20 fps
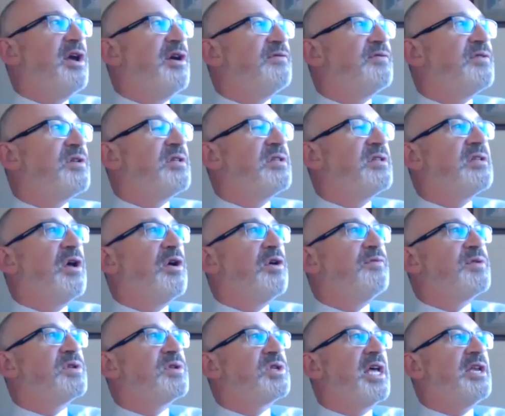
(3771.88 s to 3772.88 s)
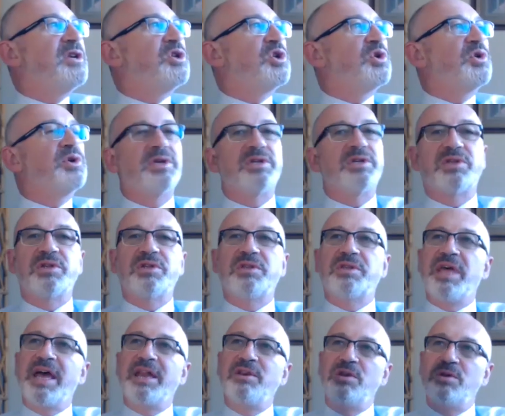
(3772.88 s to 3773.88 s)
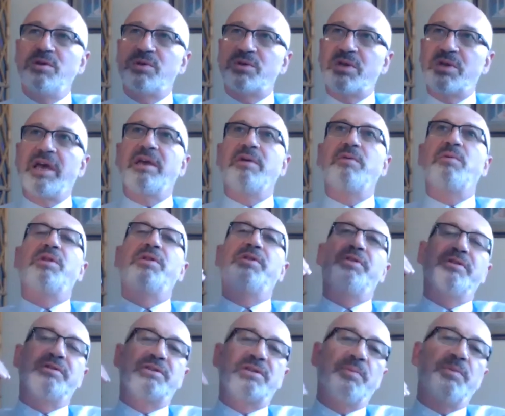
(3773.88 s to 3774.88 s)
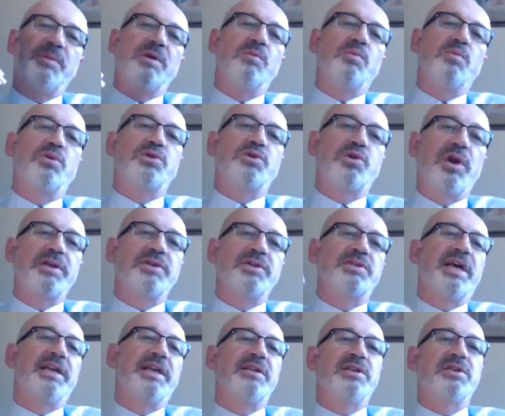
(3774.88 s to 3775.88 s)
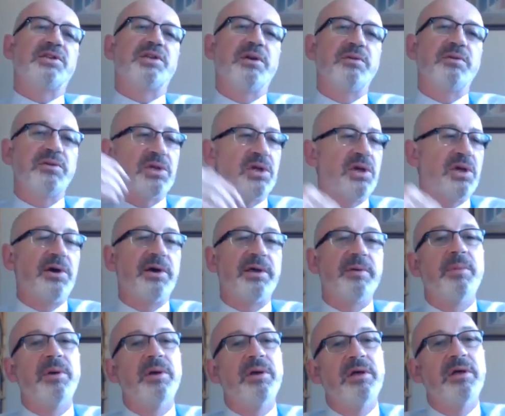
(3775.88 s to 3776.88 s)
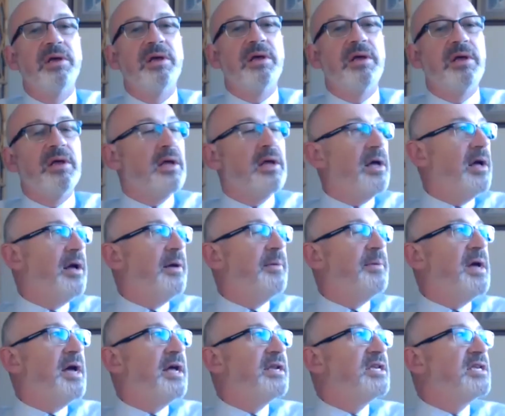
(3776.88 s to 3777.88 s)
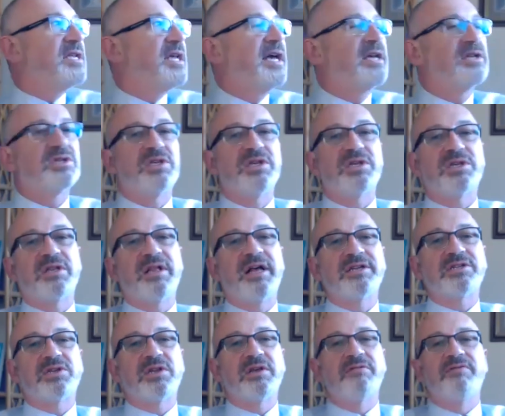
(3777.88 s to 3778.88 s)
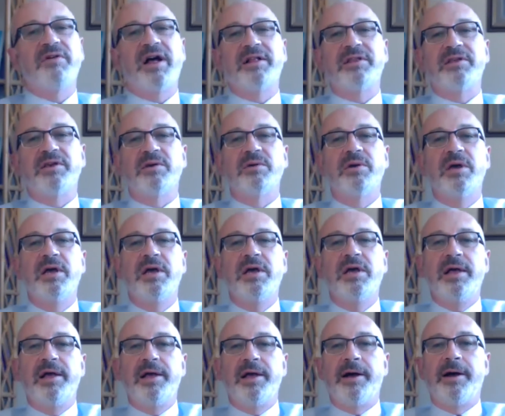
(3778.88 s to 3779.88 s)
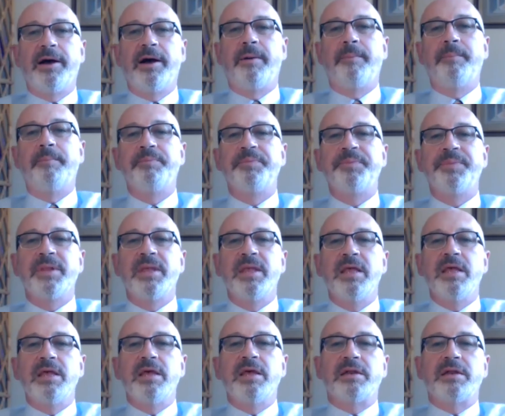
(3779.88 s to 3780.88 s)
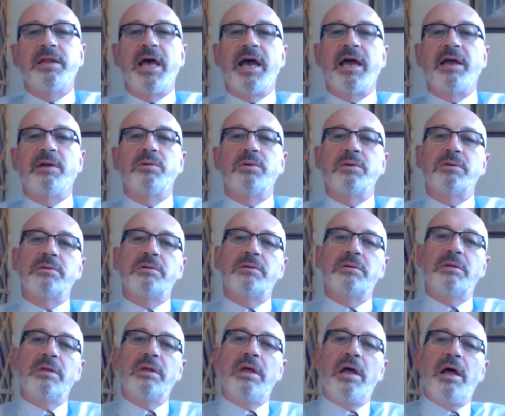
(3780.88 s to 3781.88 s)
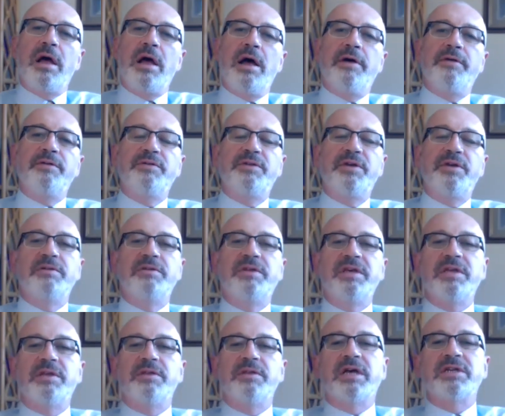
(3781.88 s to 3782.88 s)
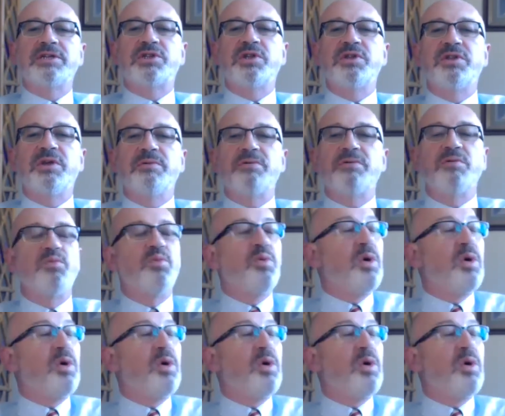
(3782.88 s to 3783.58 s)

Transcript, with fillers: over over centuries that then you say, well, something will transcend its own time, um, and it has this lasting value. Um, now, uh, the, the, as to the,